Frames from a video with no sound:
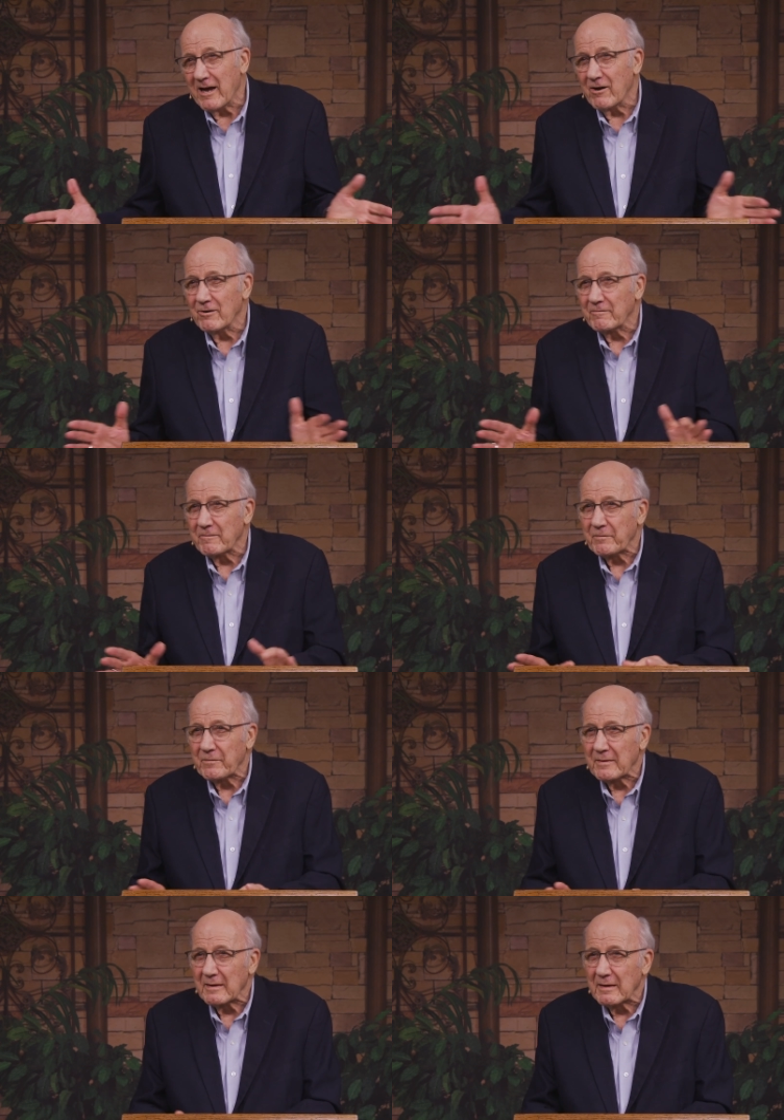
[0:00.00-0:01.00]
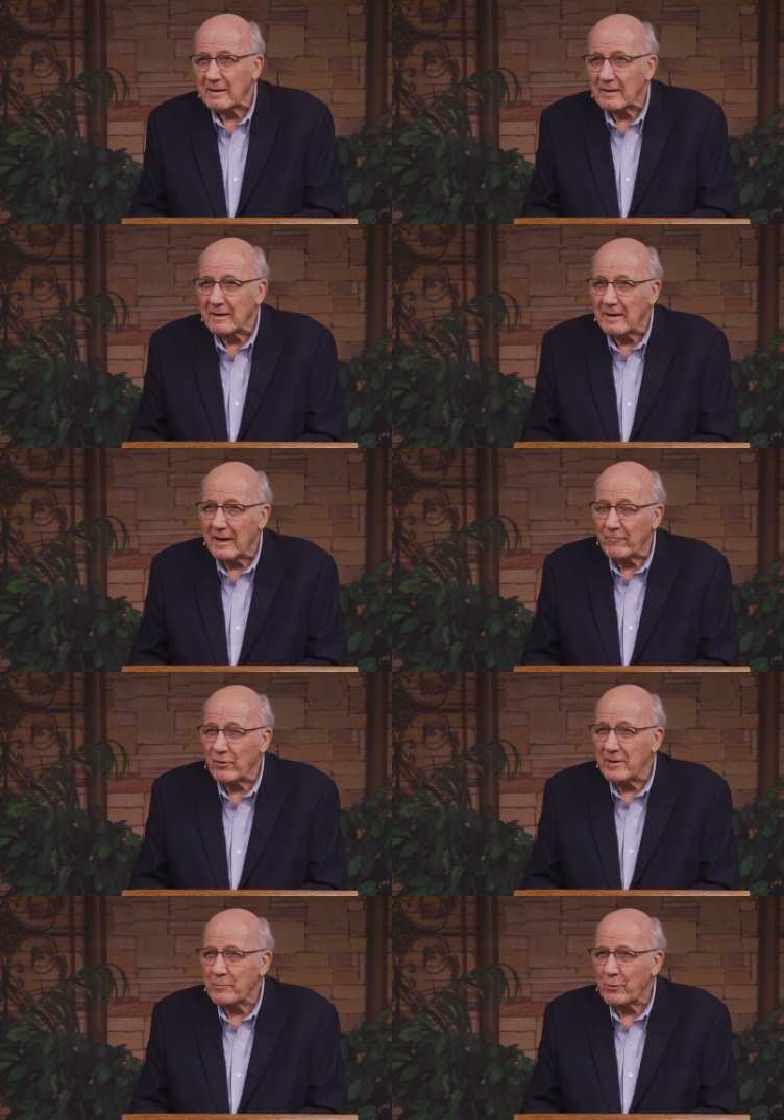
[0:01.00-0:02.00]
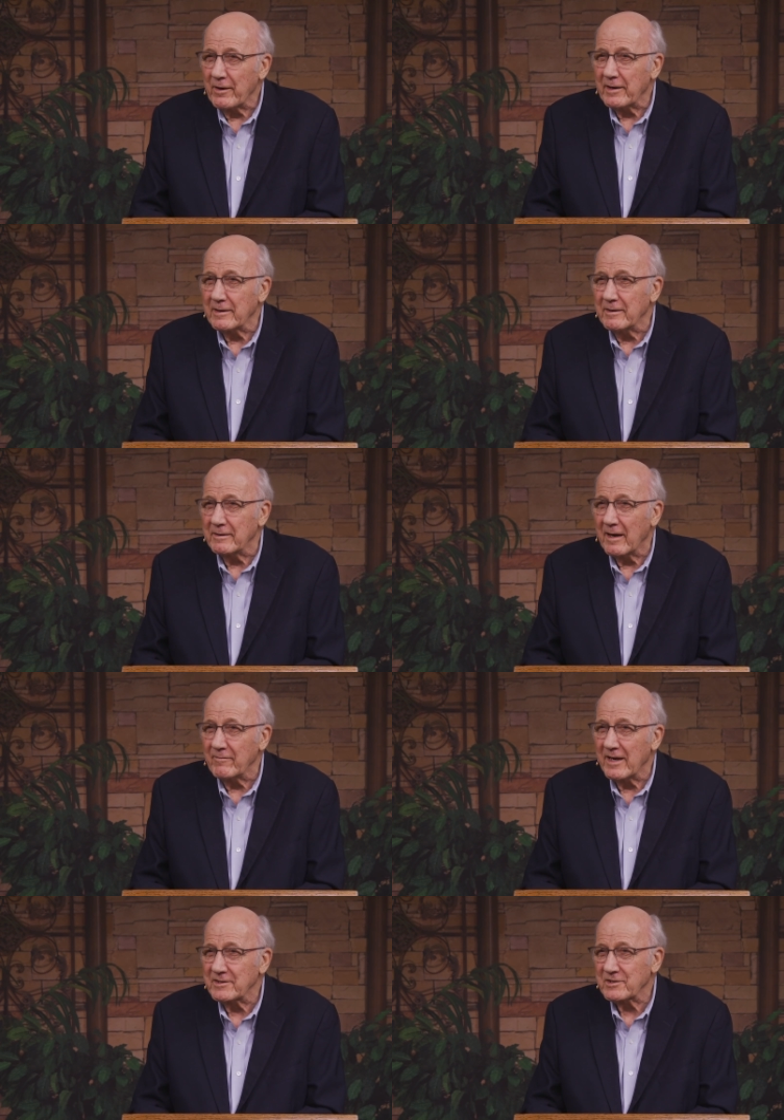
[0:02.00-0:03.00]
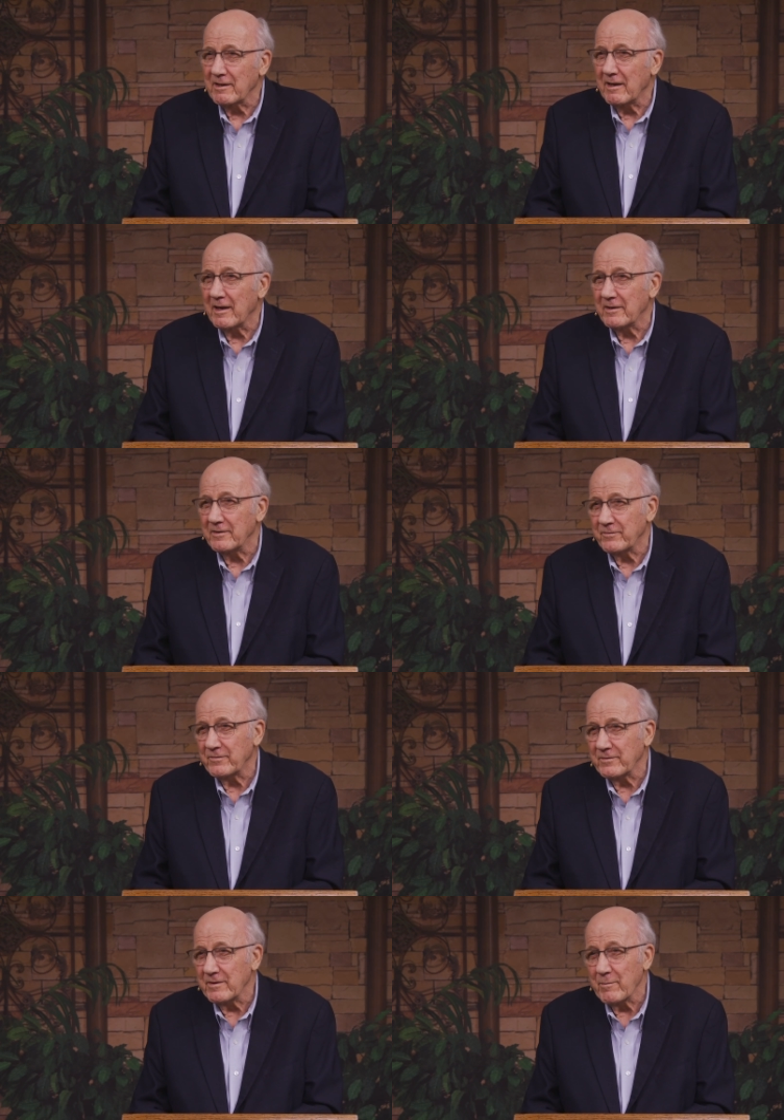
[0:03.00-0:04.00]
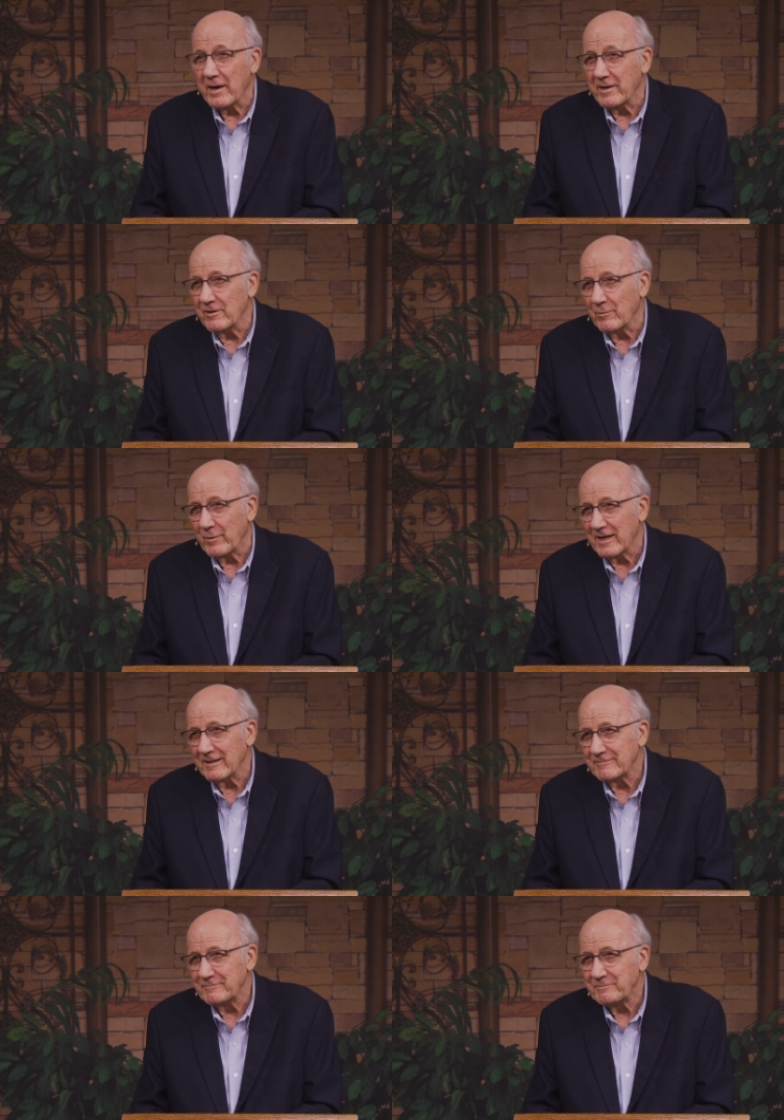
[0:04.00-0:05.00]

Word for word: Now, I have really prayed and I've asked God if He might heal me.